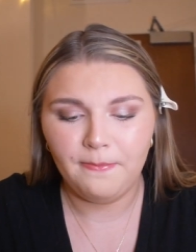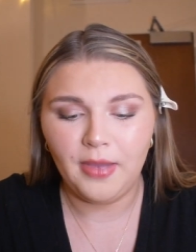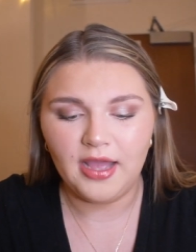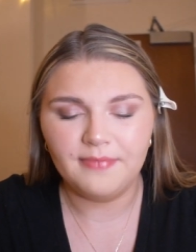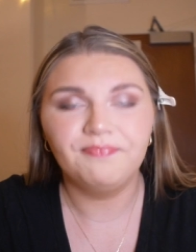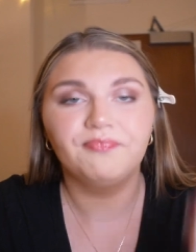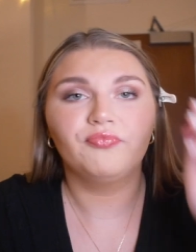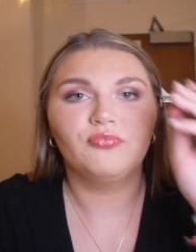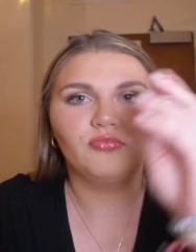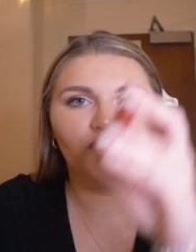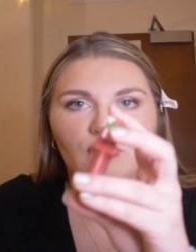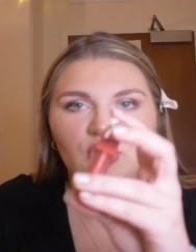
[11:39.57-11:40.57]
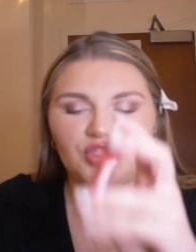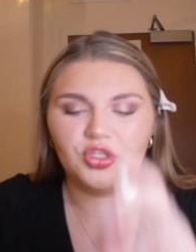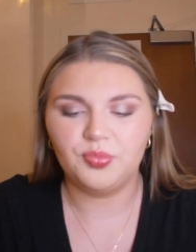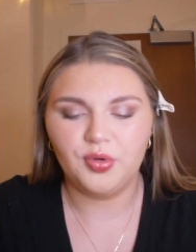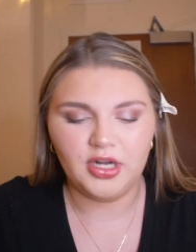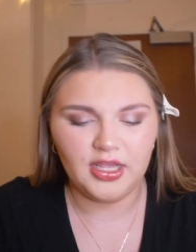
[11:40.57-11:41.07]
But this
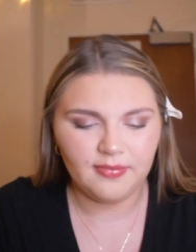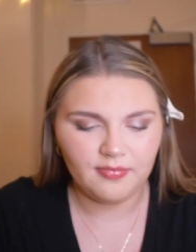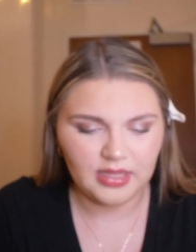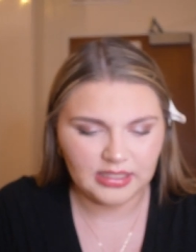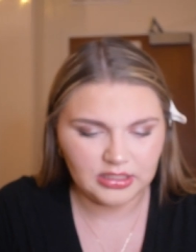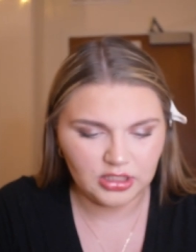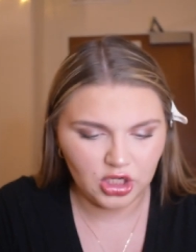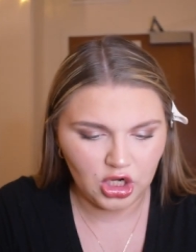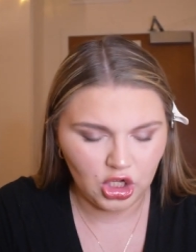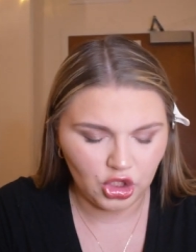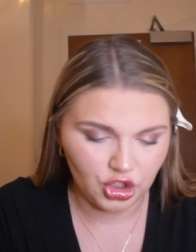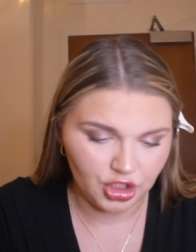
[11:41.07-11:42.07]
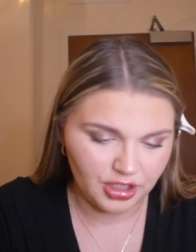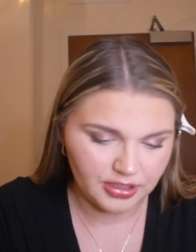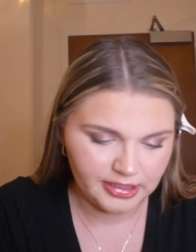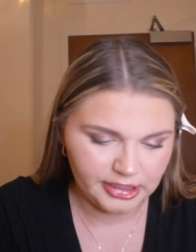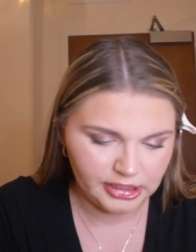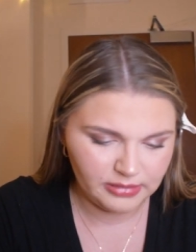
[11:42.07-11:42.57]
is pretty, and that's in the color
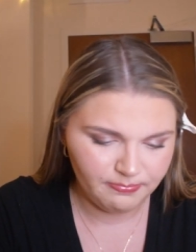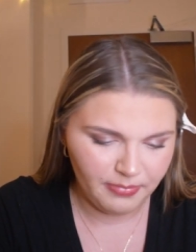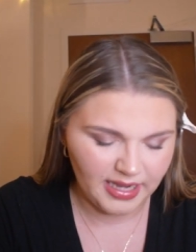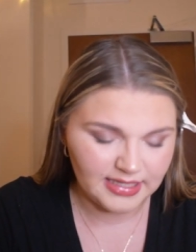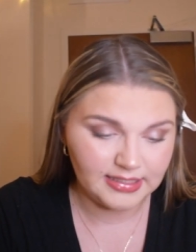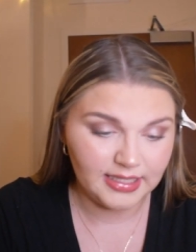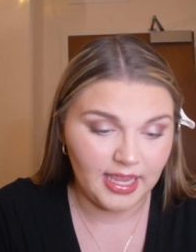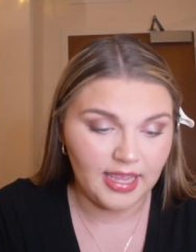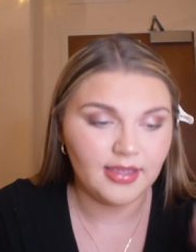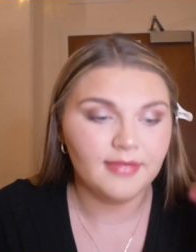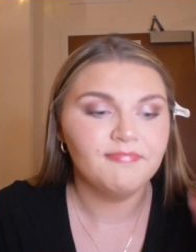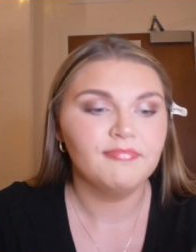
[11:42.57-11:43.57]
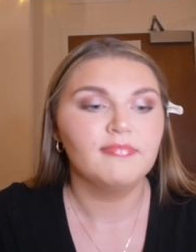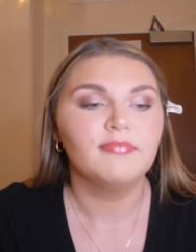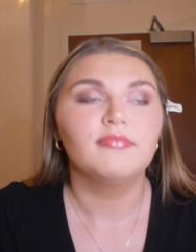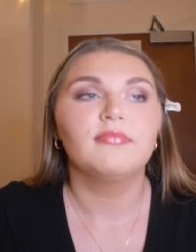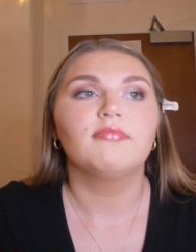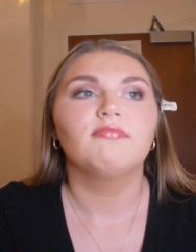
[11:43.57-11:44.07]
Spice Cake.
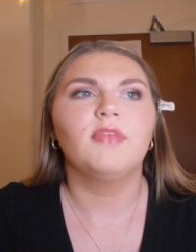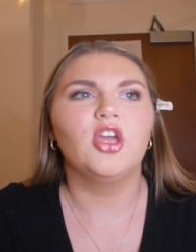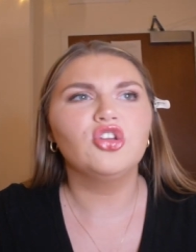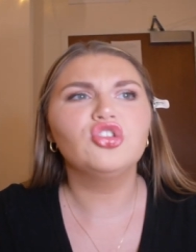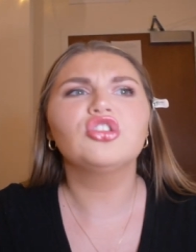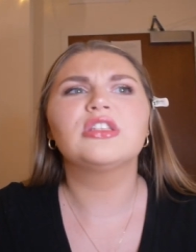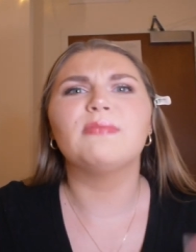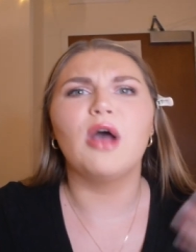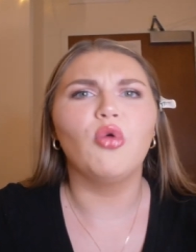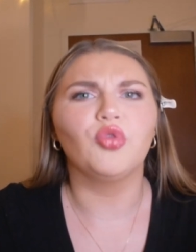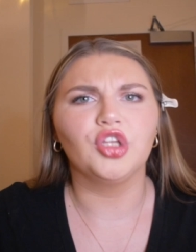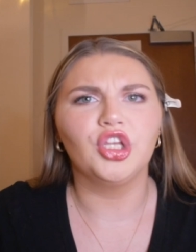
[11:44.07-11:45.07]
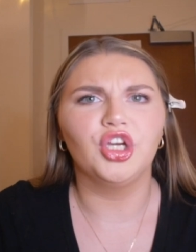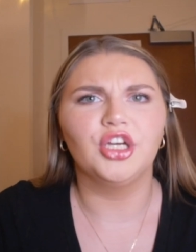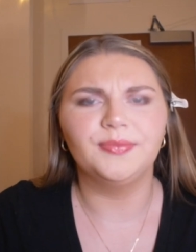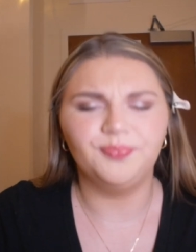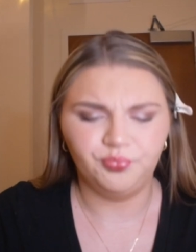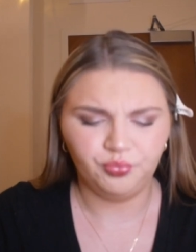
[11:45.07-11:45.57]
They also smell really
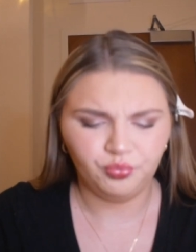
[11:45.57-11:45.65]
good